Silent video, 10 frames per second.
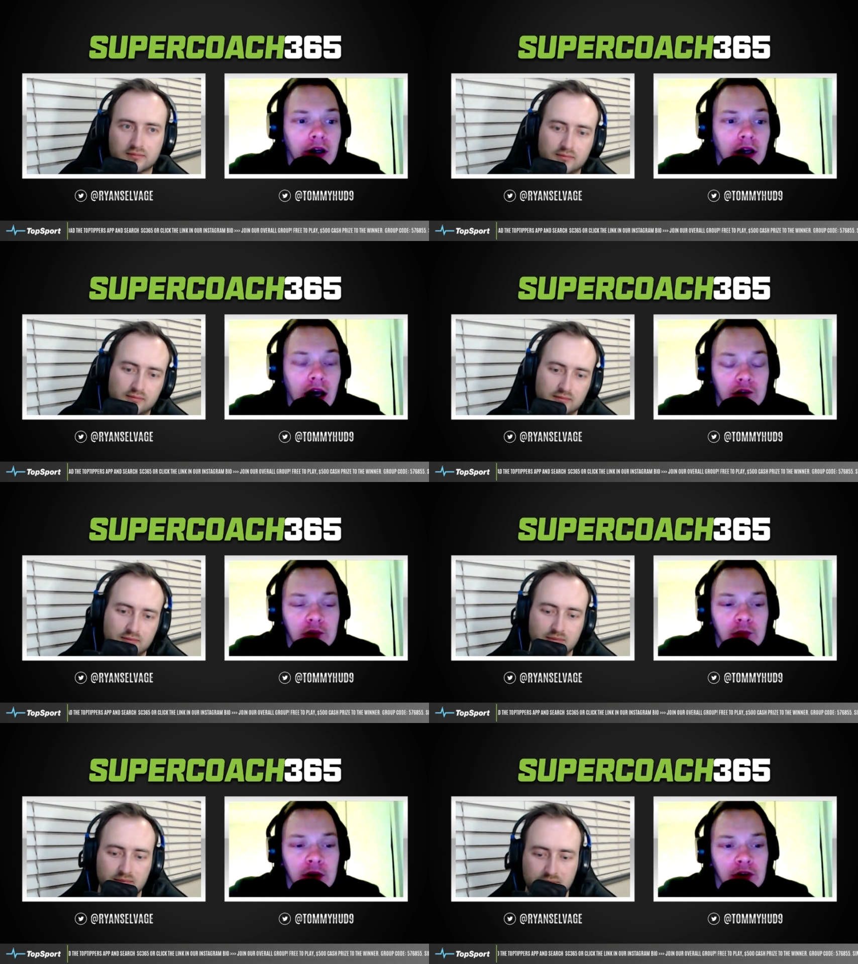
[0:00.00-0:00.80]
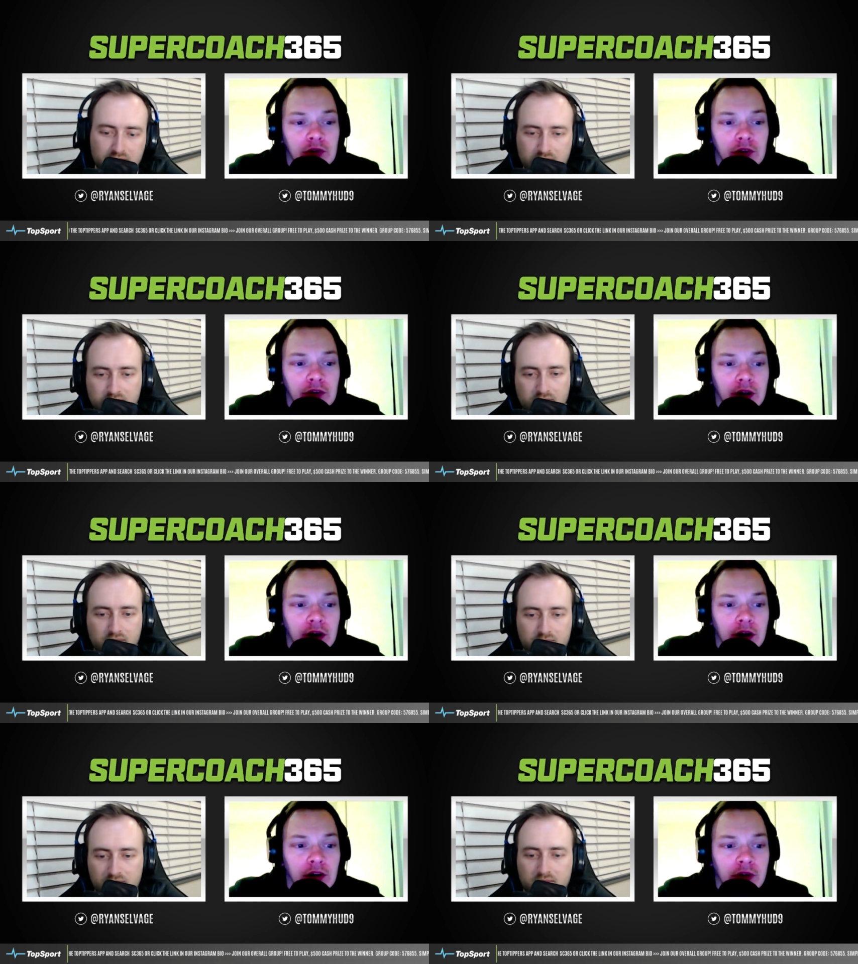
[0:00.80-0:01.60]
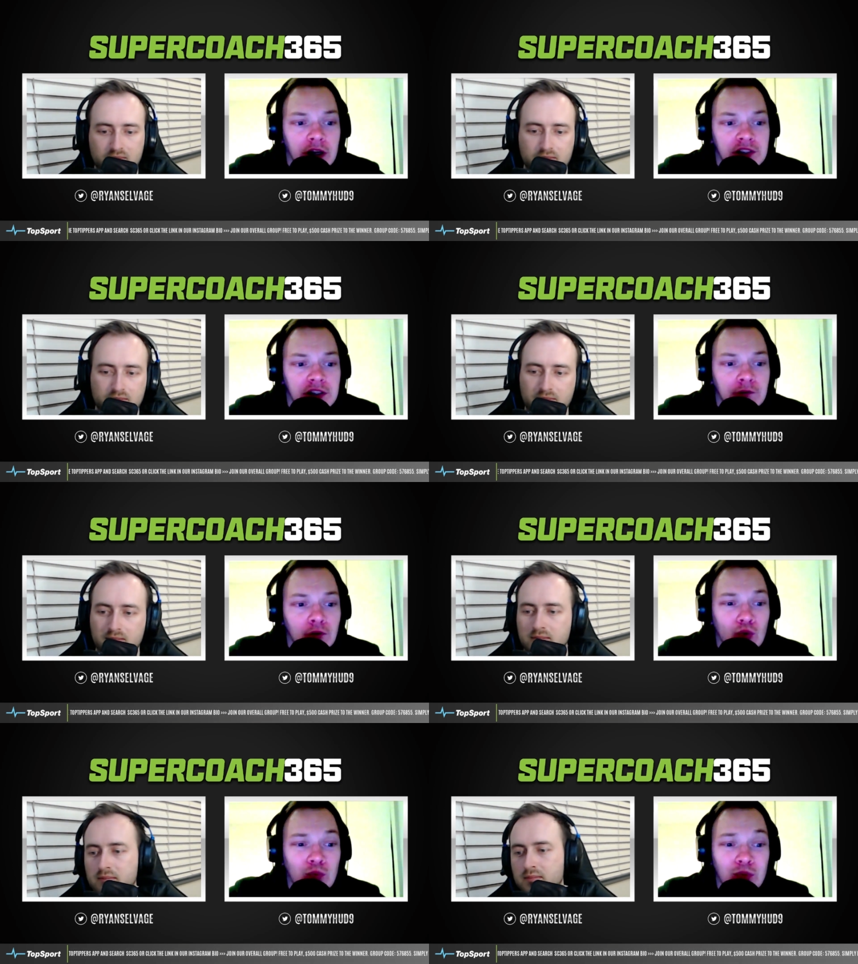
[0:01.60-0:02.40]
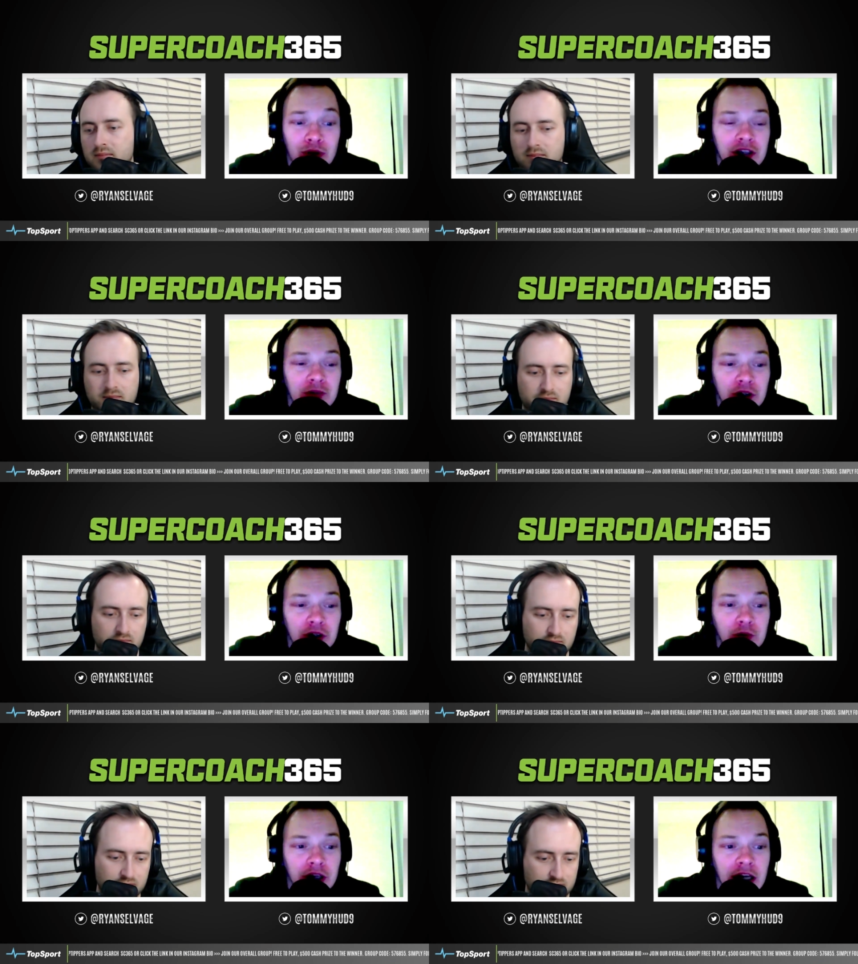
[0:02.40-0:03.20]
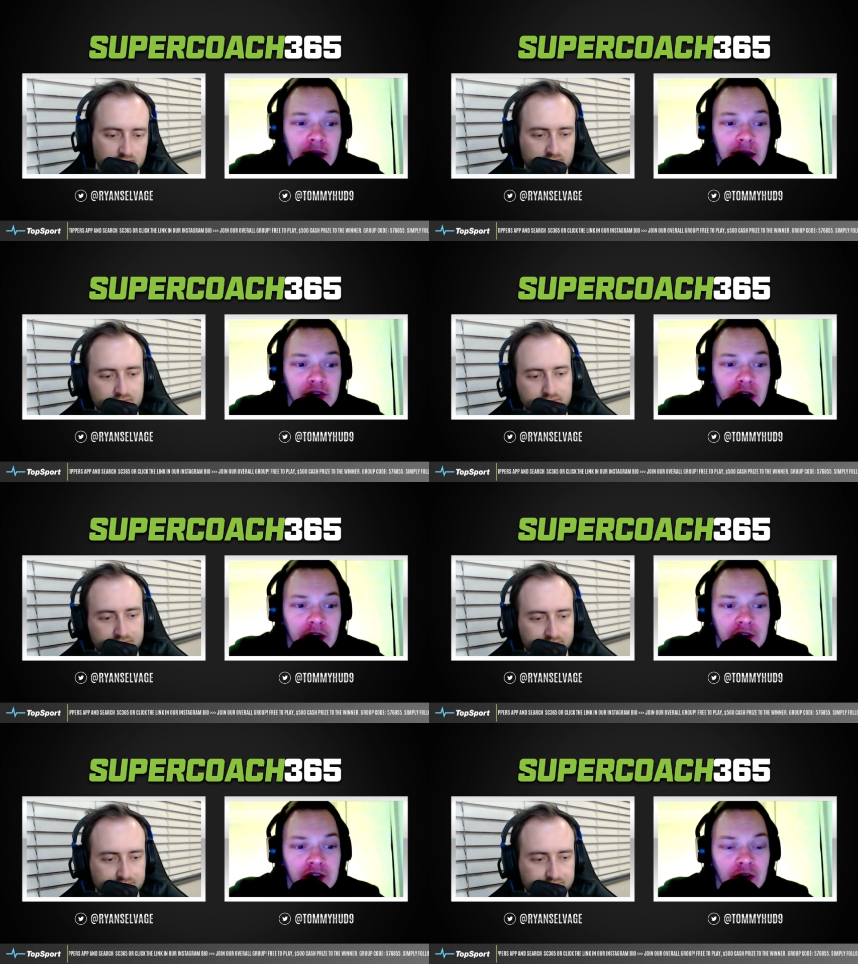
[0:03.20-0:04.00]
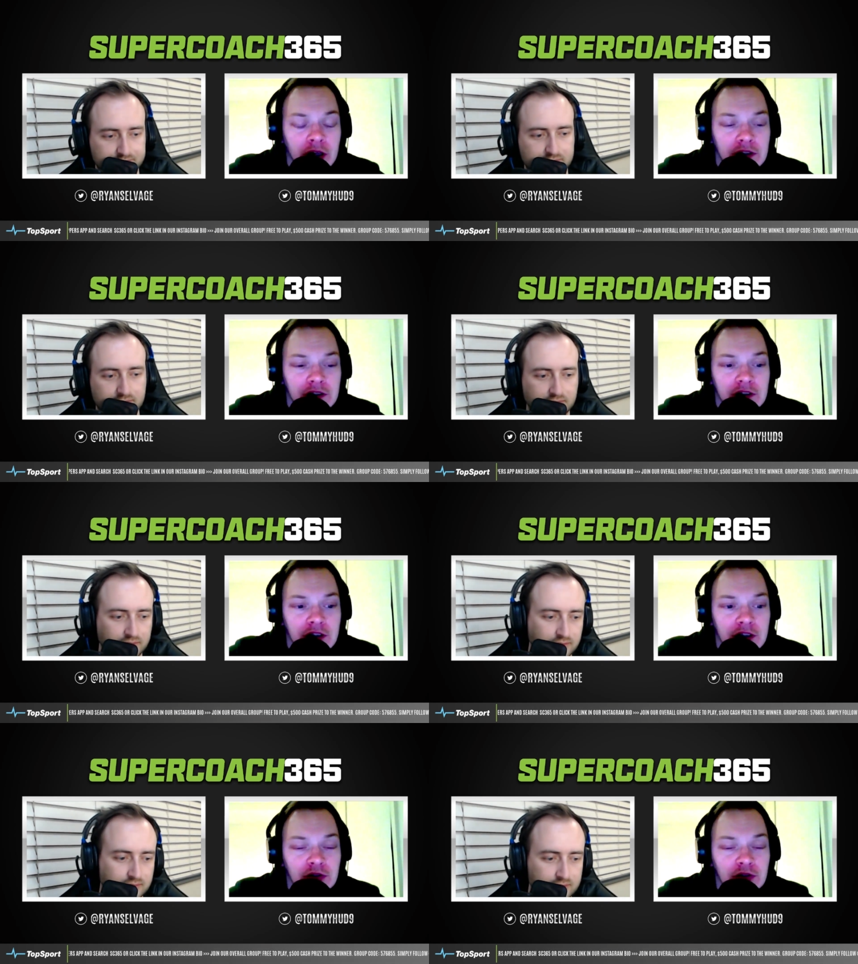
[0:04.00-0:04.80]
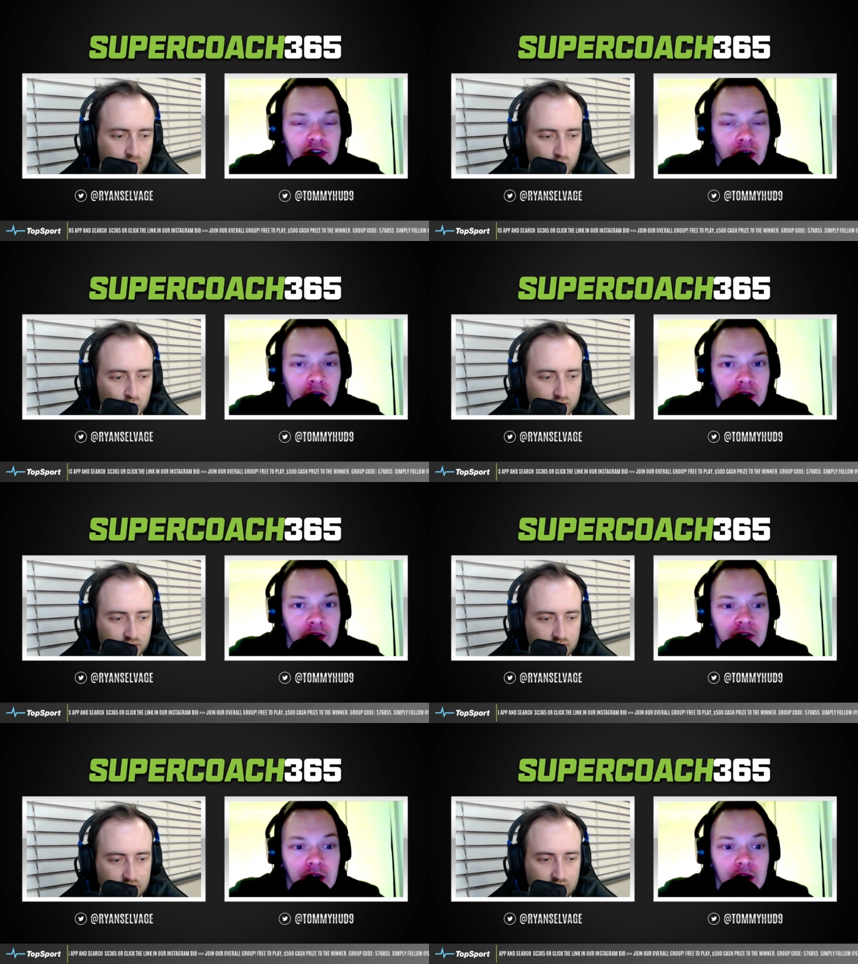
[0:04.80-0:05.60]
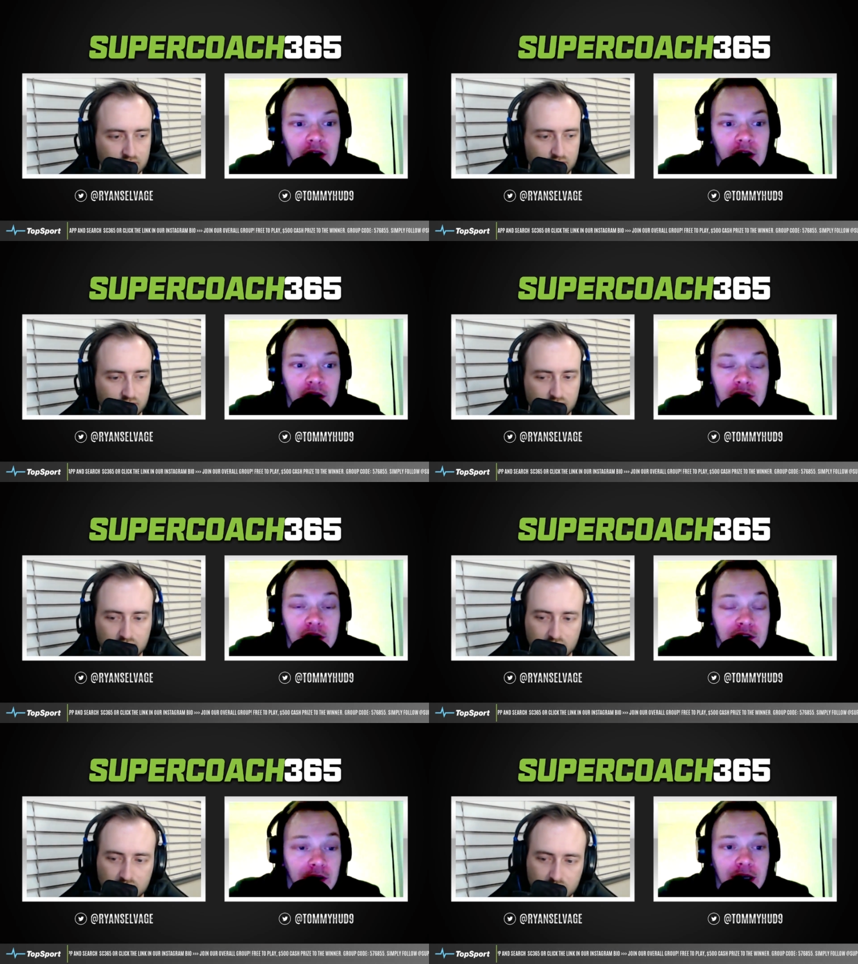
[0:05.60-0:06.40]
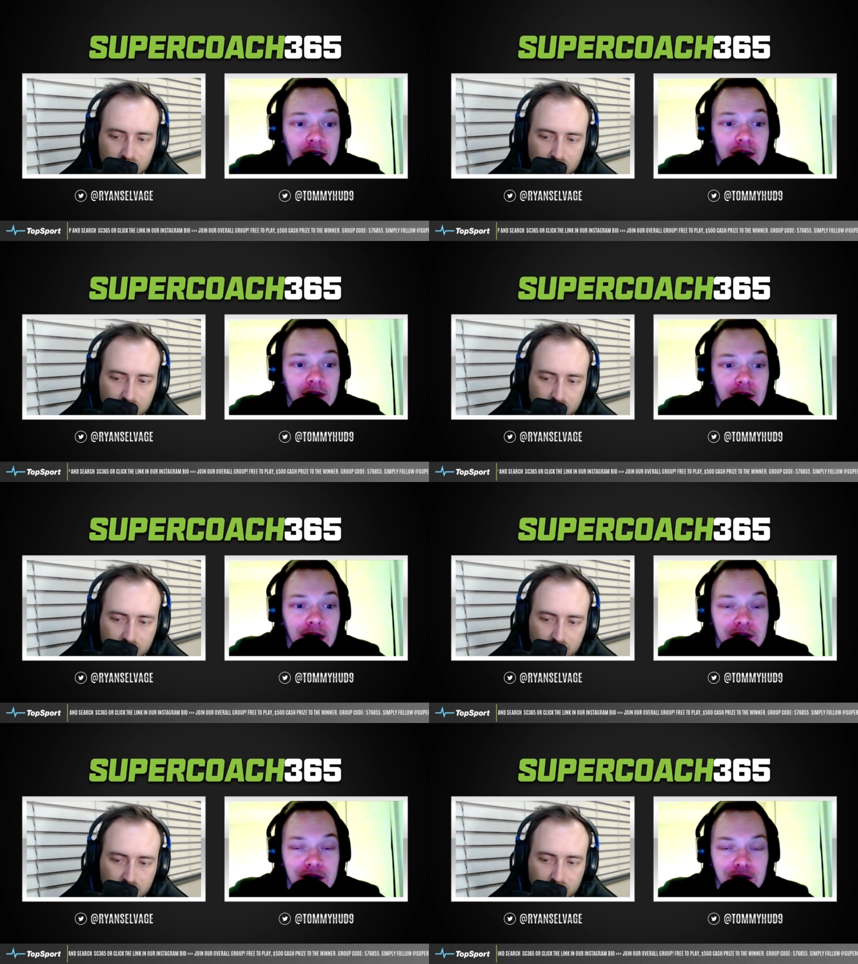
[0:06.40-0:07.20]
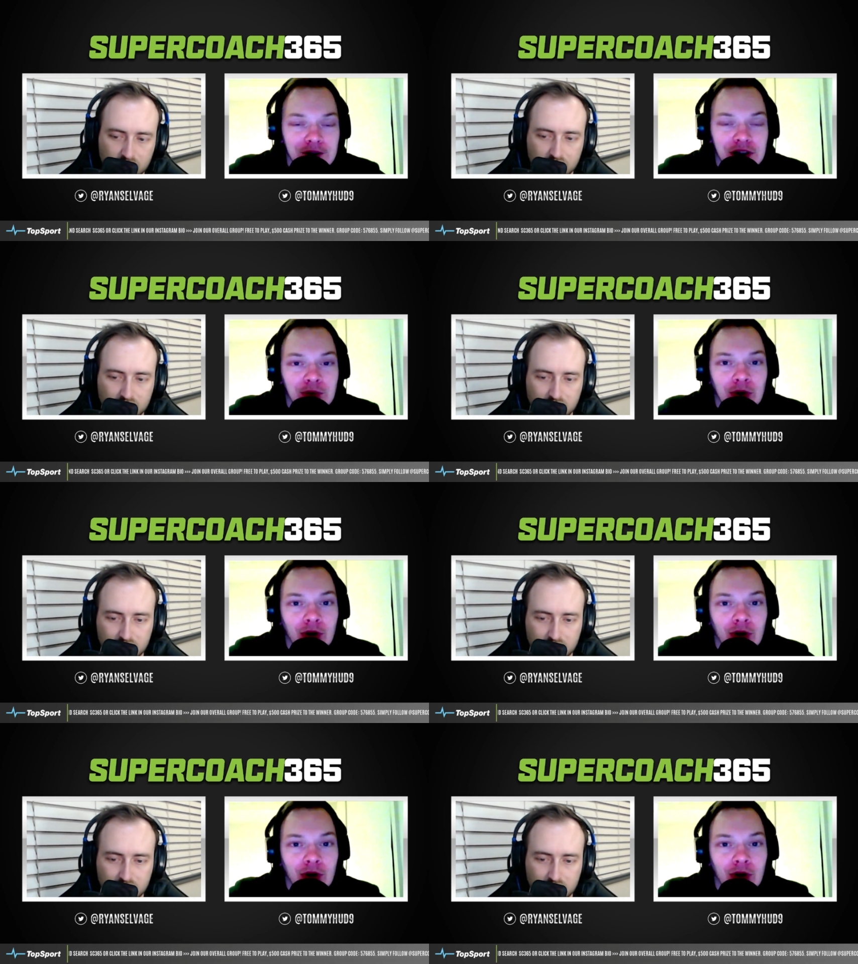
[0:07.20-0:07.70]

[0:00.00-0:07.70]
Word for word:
Speaker 1: After Penrith, uh, the Raiders have four pretty winnable games: Dragons, Knights, Seagulls, Tigers. So hey, uh, definitely a